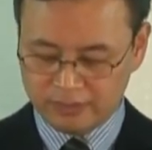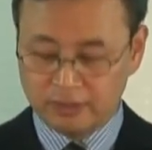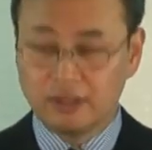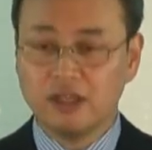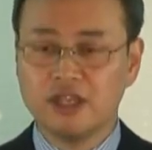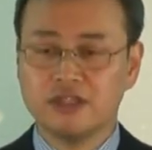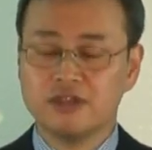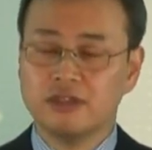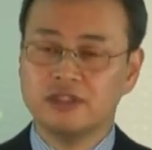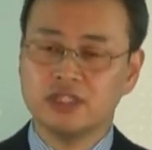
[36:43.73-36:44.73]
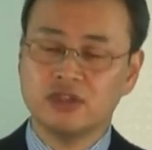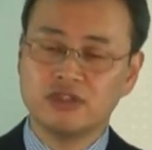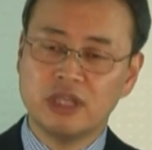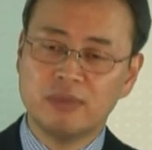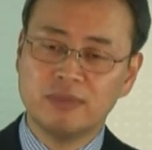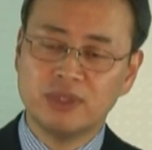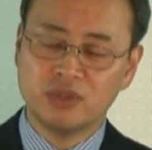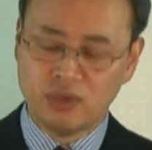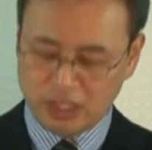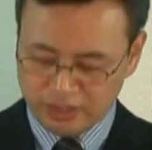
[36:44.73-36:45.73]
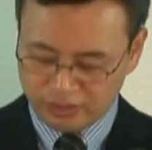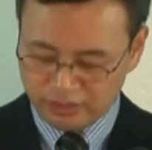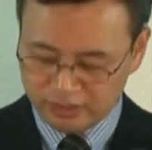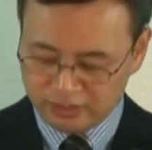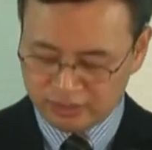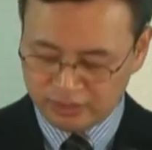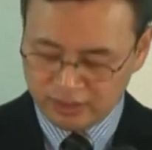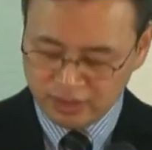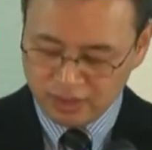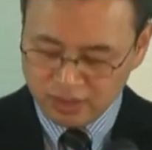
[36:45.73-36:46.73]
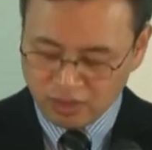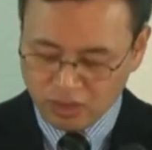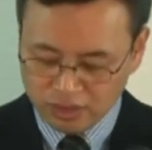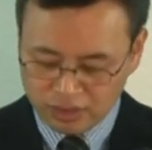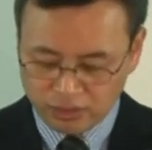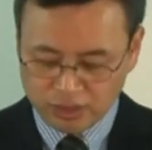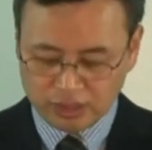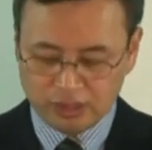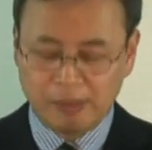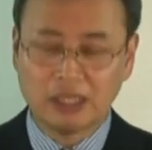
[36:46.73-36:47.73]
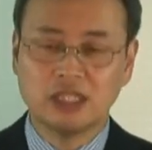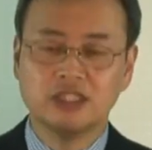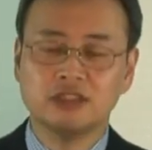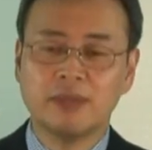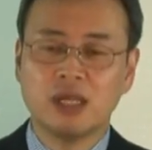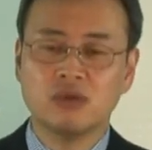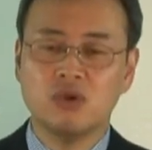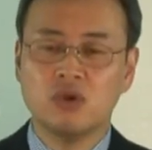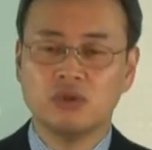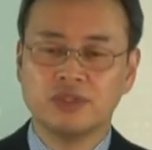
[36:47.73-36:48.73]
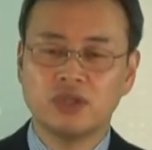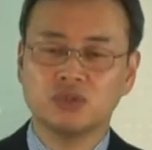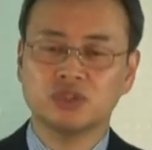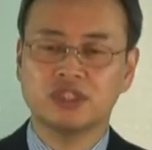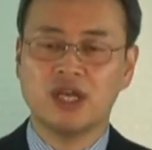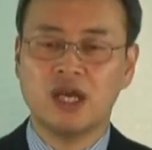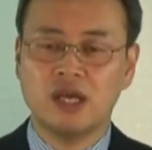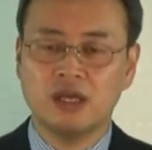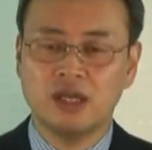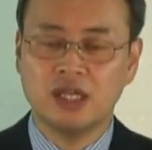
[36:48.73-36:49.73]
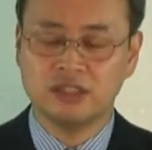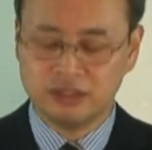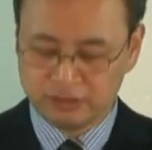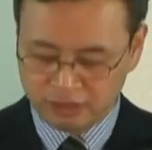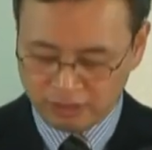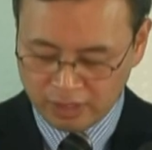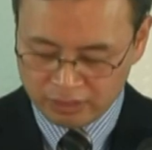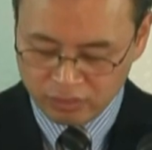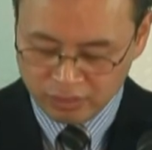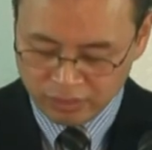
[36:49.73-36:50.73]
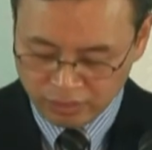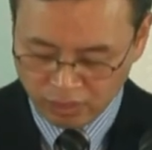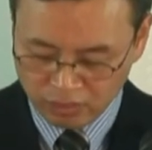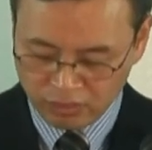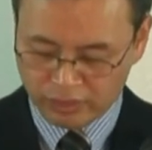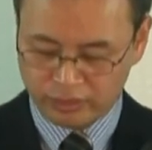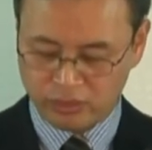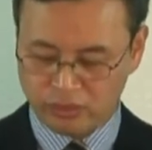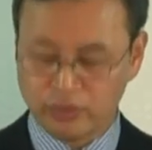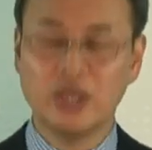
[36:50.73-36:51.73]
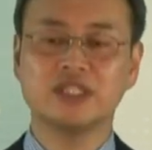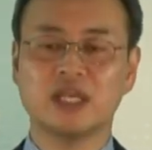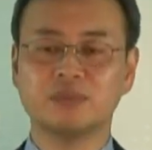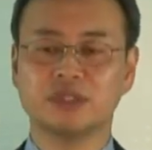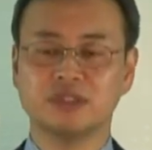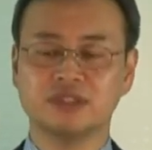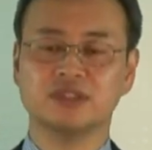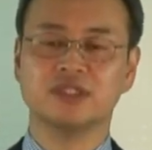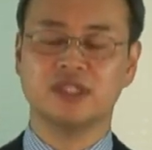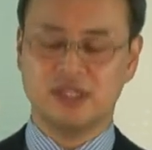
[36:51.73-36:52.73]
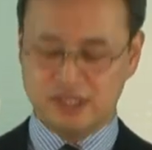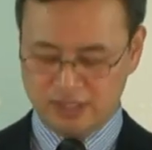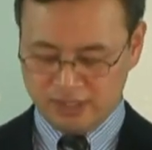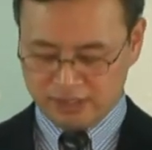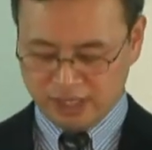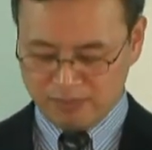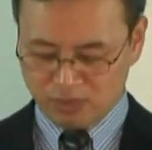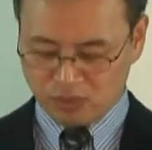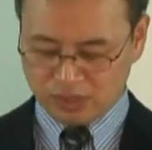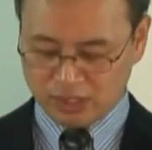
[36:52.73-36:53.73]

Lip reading: We need to keep the truth of God, that is, the truth of salvation.